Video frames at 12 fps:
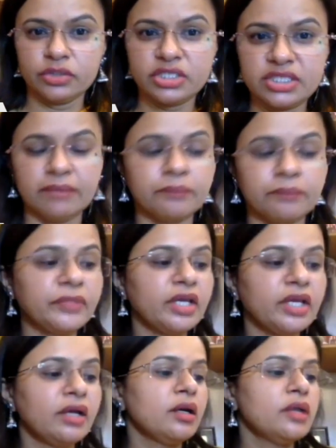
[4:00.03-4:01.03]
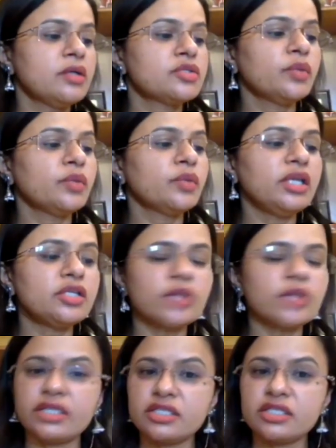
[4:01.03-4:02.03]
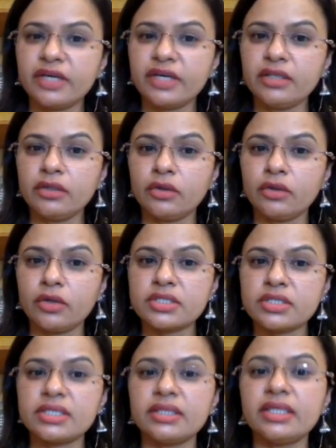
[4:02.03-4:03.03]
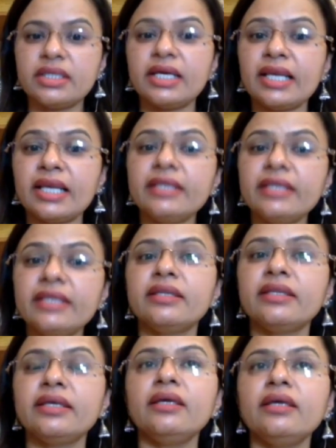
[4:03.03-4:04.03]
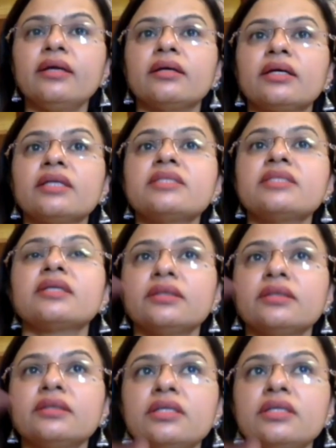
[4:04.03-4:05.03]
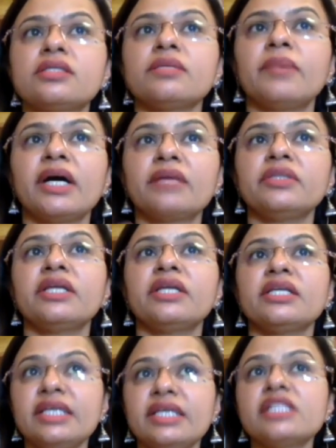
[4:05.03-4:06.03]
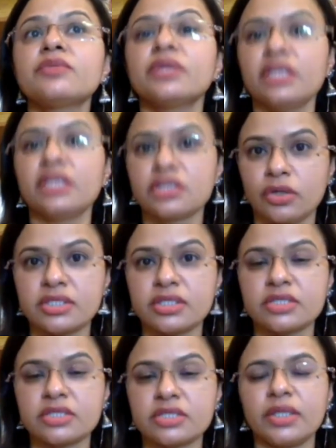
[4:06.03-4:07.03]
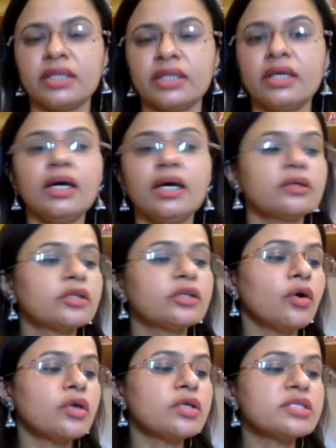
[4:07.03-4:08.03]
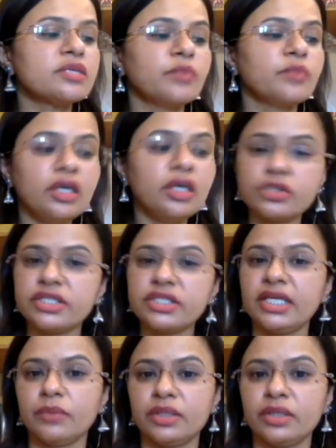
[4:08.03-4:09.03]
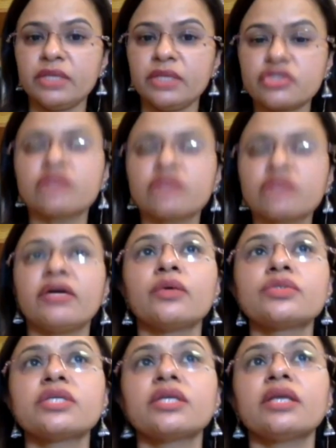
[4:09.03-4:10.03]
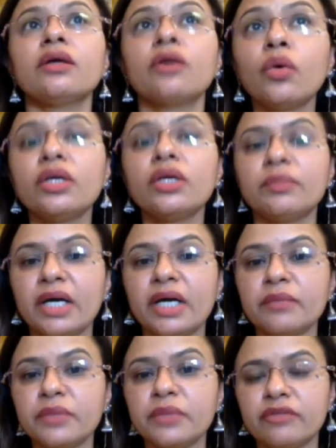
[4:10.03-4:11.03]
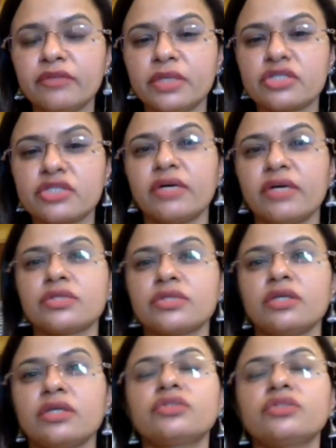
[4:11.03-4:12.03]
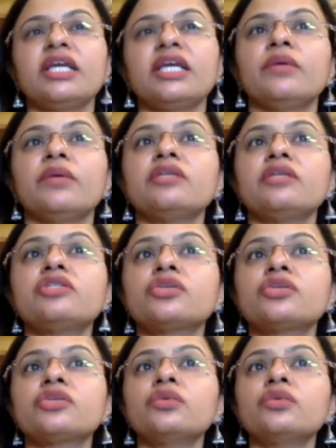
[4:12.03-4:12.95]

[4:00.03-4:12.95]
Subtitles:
team. So we need to identify the causes and then align the concerned department that deals with these causes as well. Now, the cause that we could deal with, the Ministry of Housing, the core department of the Ministry of Housing could deal with, is to